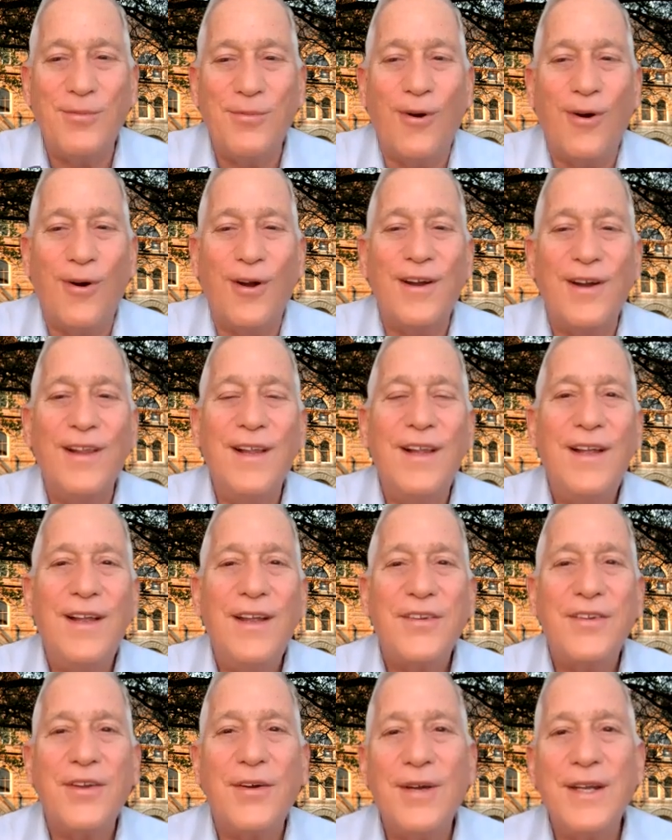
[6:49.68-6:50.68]
war.
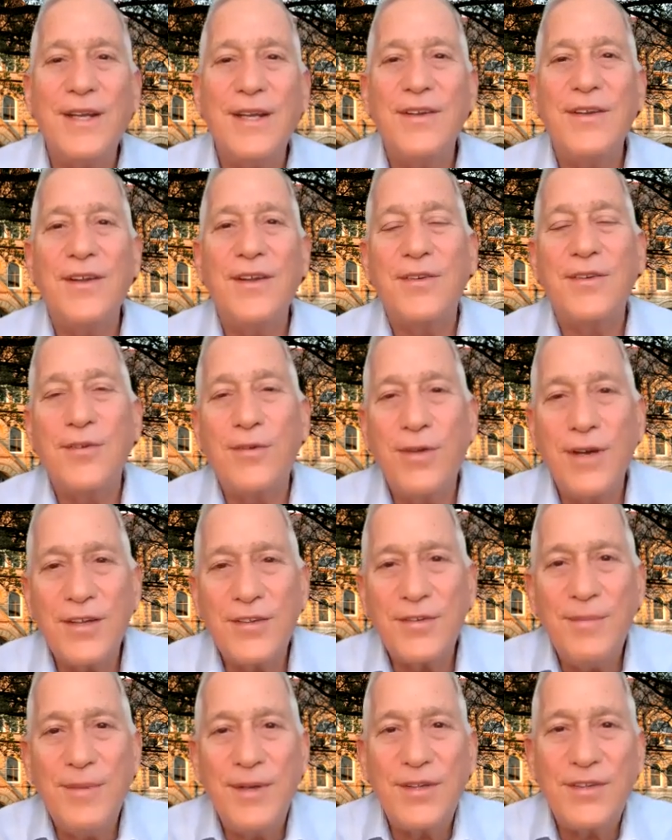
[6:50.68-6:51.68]
So in the
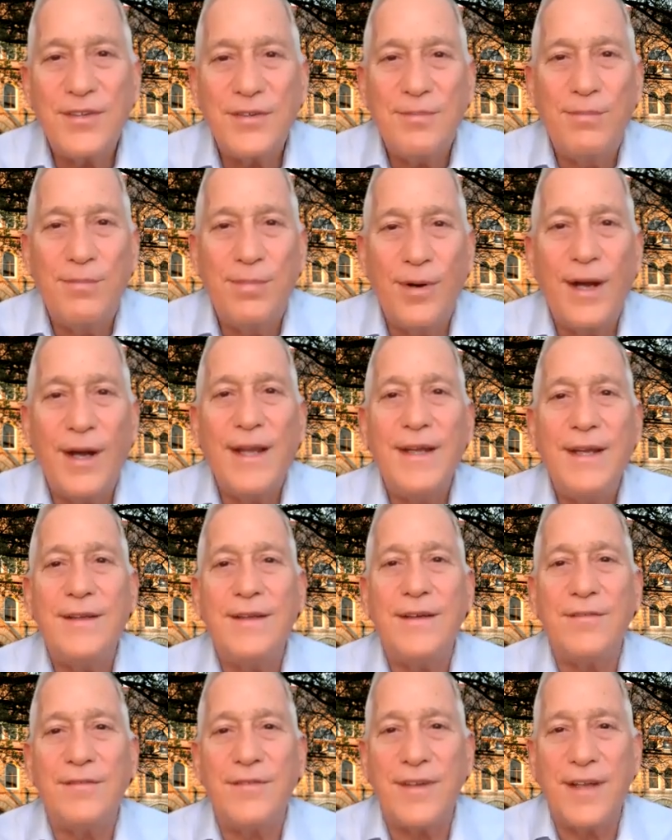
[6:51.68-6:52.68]
Christmas break
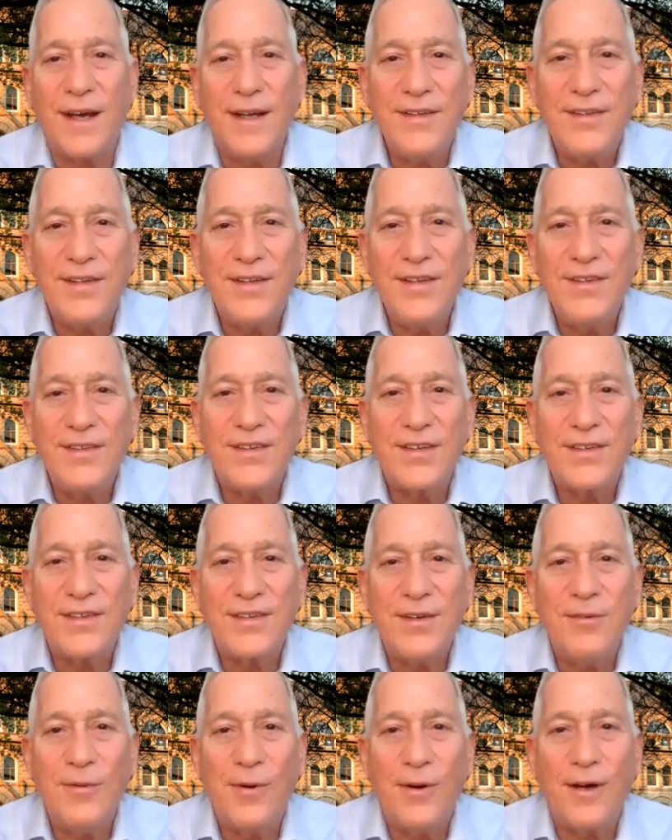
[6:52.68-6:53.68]
of
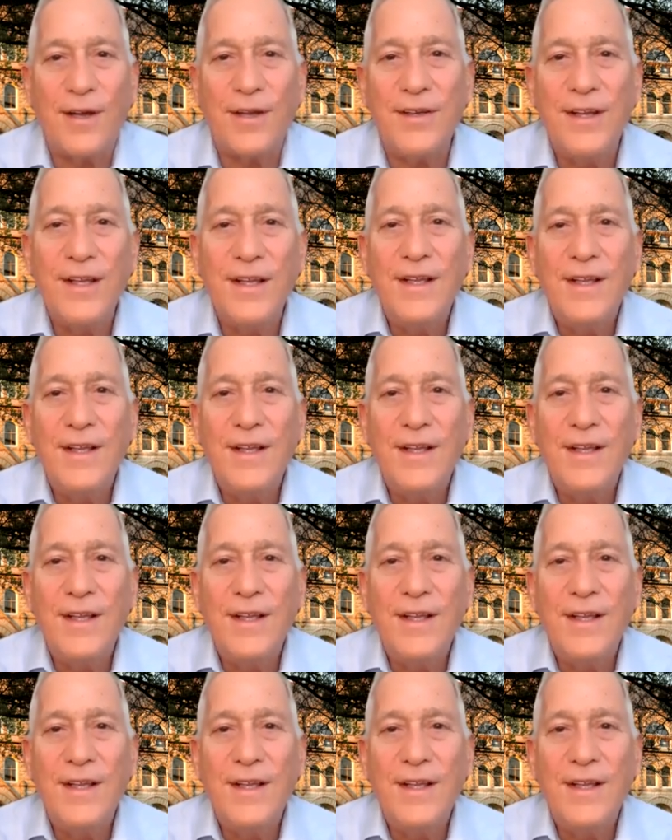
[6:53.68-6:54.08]
1961,